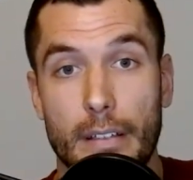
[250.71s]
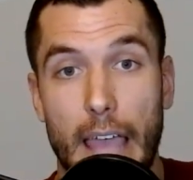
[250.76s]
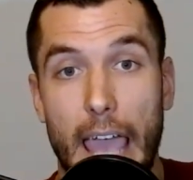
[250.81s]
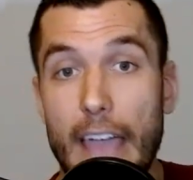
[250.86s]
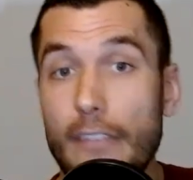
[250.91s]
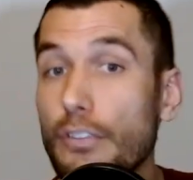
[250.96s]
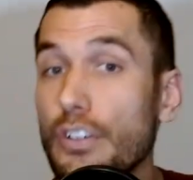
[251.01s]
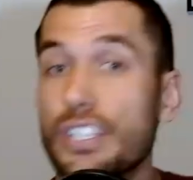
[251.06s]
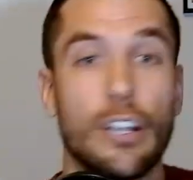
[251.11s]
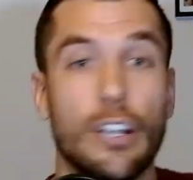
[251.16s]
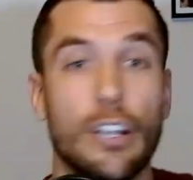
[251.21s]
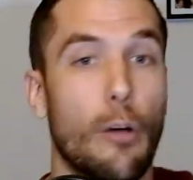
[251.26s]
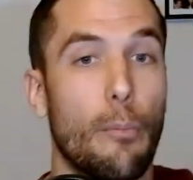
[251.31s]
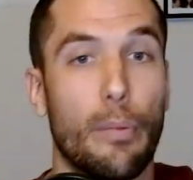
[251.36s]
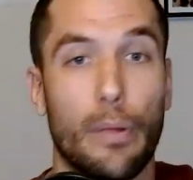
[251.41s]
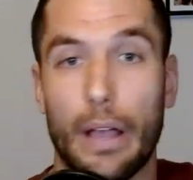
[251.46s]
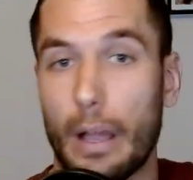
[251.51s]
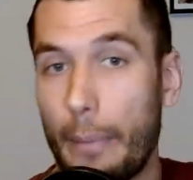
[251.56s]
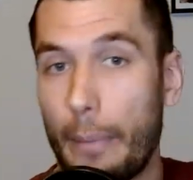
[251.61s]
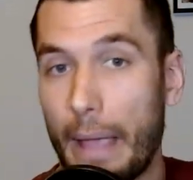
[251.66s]
Every single
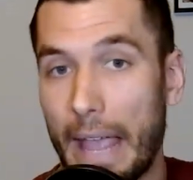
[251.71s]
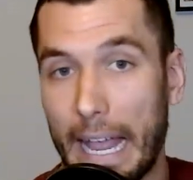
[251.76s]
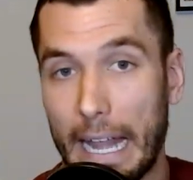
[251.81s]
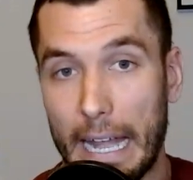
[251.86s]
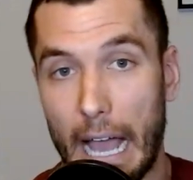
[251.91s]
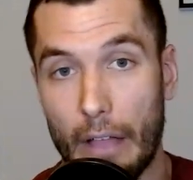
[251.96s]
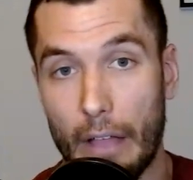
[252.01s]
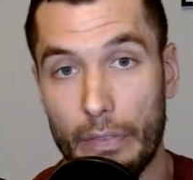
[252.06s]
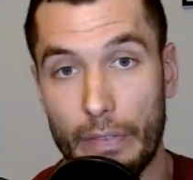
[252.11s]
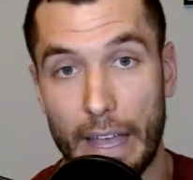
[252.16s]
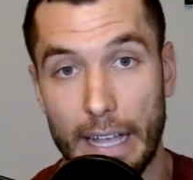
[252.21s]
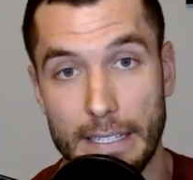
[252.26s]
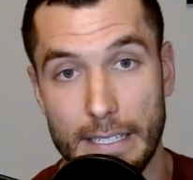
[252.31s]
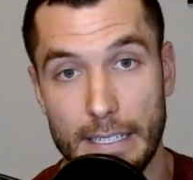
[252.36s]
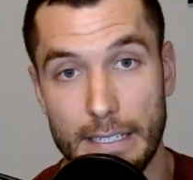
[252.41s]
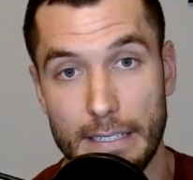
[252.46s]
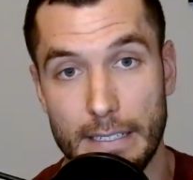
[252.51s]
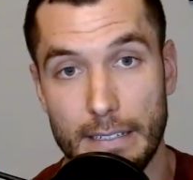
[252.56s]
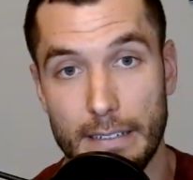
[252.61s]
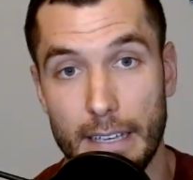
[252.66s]
player panned out that
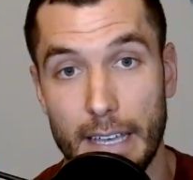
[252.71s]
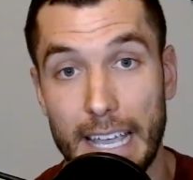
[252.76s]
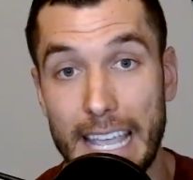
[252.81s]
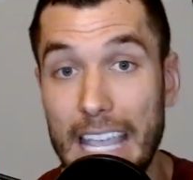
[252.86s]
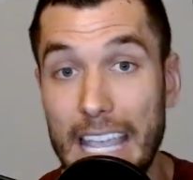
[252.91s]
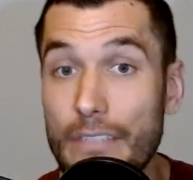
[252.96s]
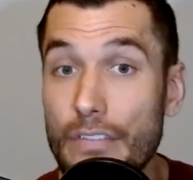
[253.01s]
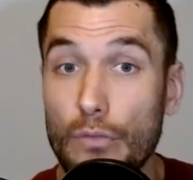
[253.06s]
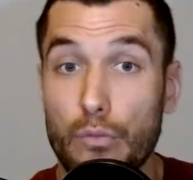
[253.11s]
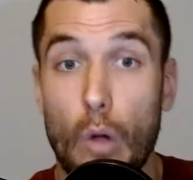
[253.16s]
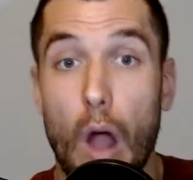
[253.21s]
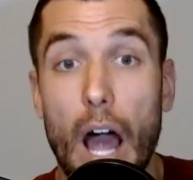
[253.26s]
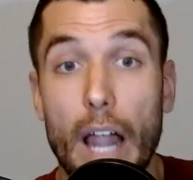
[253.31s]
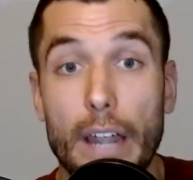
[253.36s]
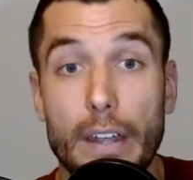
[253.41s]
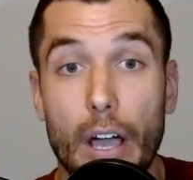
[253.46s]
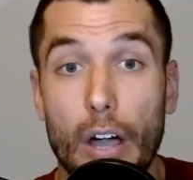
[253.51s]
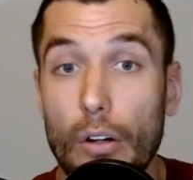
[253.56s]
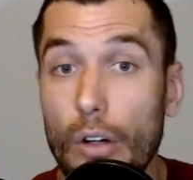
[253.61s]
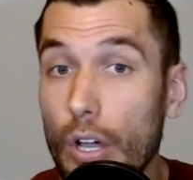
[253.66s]
season. Even
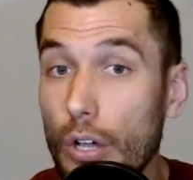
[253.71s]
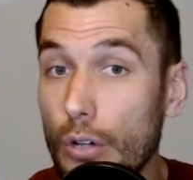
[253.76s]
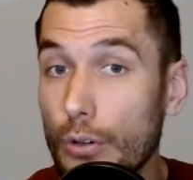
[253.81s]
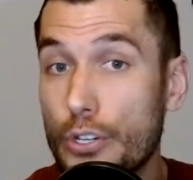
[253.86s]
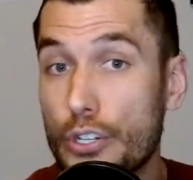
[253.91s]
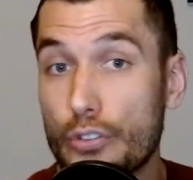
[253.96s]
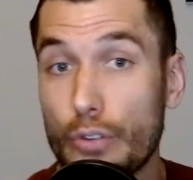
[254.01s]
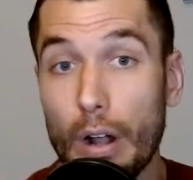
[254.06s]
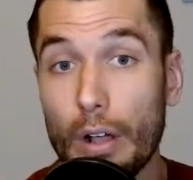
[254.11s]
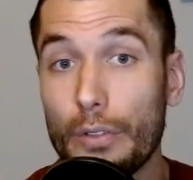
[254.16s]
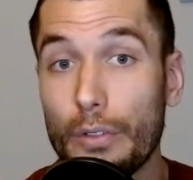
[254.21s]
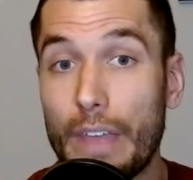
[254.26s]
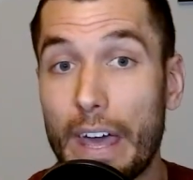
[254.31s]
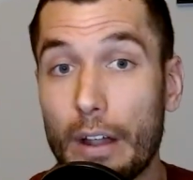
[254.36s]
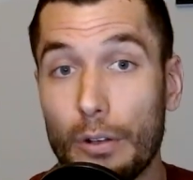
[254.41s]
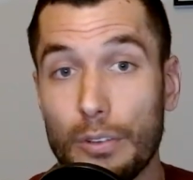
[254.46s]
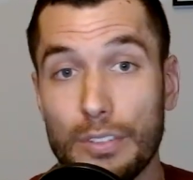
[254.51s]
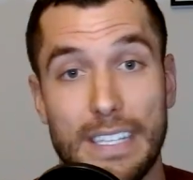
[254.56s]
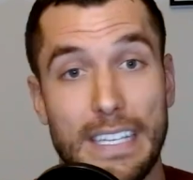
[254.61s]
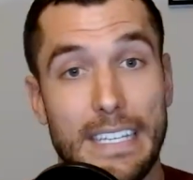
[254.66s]
Rondo, who struggled
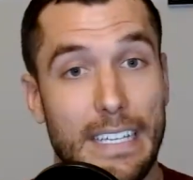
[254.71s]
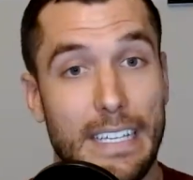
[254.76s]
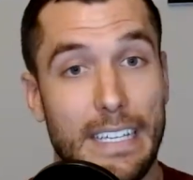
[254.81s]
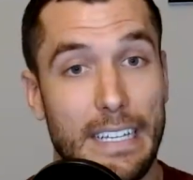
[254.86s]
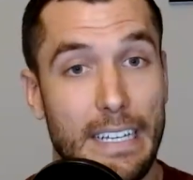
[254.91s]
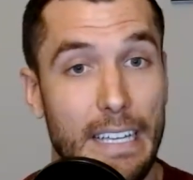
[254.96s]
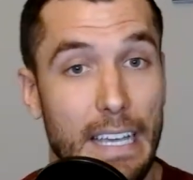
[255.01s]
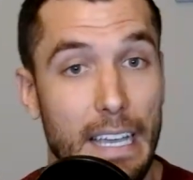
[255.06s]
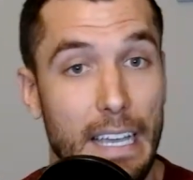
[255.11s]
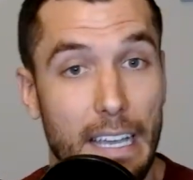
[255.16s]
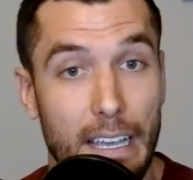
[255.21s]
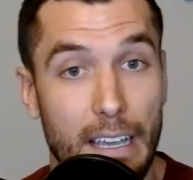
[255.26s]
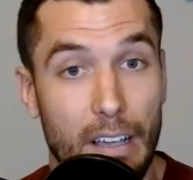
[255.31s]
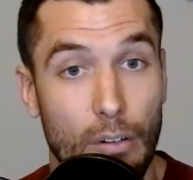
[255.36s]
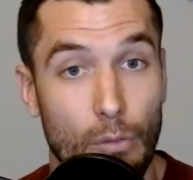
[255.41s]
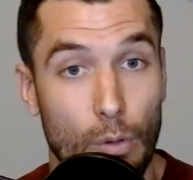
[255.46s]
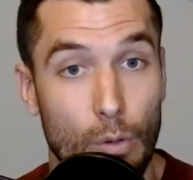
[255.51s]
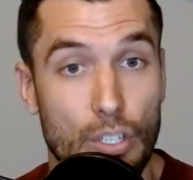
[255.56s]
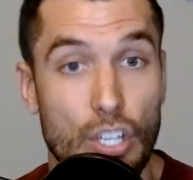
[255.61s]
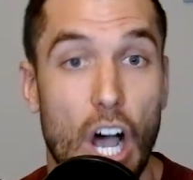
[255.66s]
that whole season,
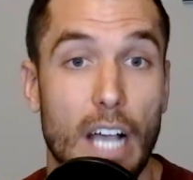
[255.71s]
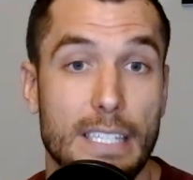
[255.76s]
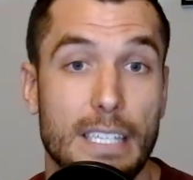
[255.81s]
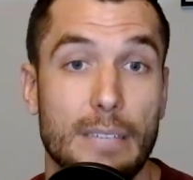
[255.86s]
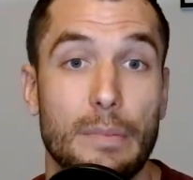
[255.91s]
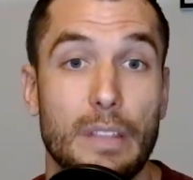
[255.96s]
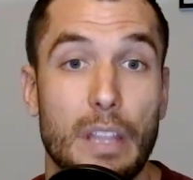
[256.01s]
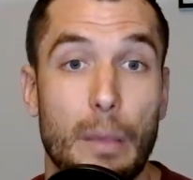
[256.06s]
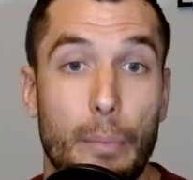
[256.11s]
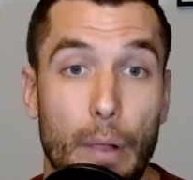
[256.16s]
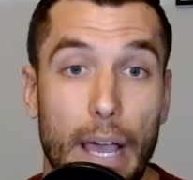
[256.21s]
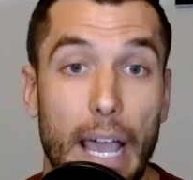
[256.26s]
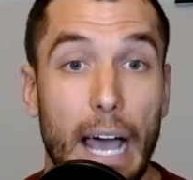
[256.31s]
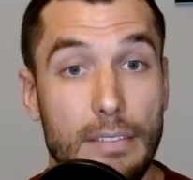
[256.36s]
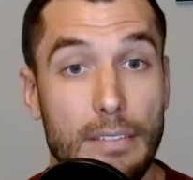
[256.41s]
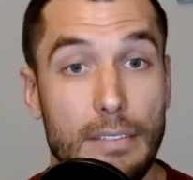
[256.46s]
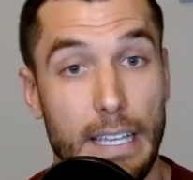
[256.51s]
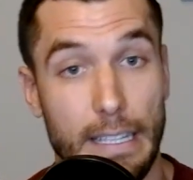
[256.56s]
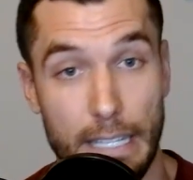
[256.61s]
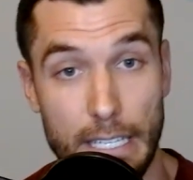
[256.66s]
was awesome in the
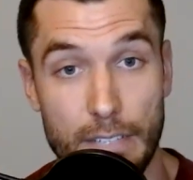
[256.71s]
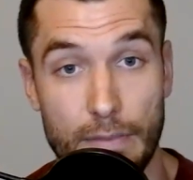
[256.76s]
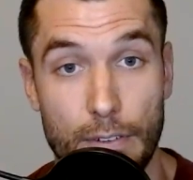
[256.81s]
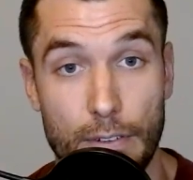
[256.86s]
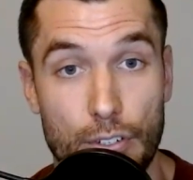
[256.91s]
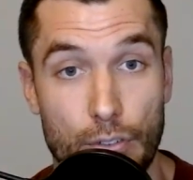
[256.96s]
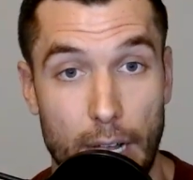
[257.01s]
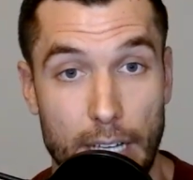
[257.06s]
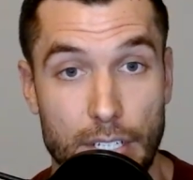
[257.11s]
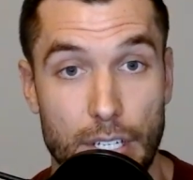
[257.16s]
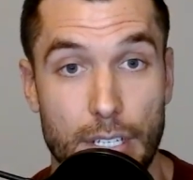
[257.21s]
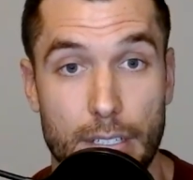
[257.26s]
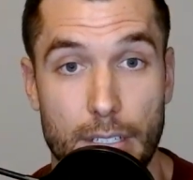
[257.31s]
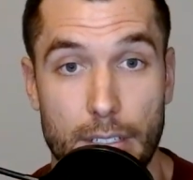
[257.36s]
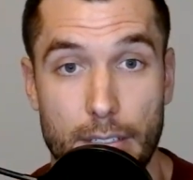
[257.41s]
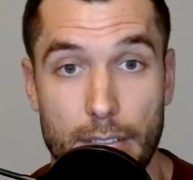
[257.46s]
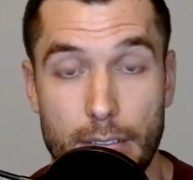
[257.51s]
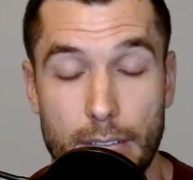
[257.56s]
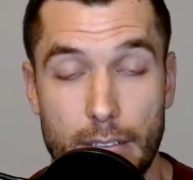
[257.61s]
playoffs, at least for stretches.